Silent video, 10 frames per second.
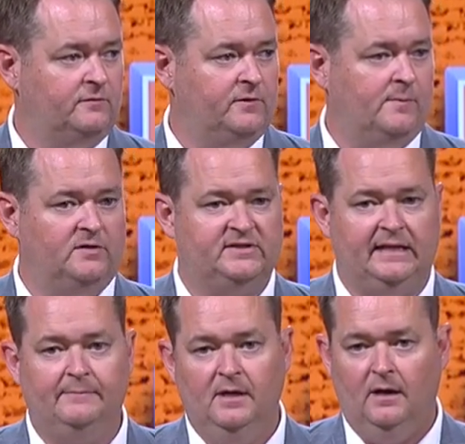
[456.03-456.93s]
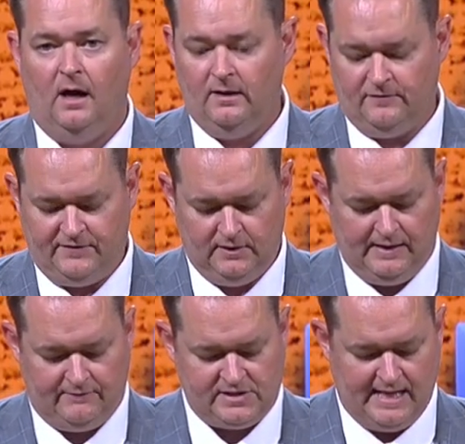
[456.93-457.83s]
football team on the field
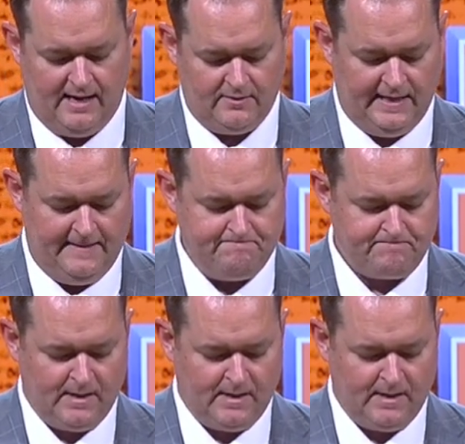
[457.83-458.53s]
every Saturday.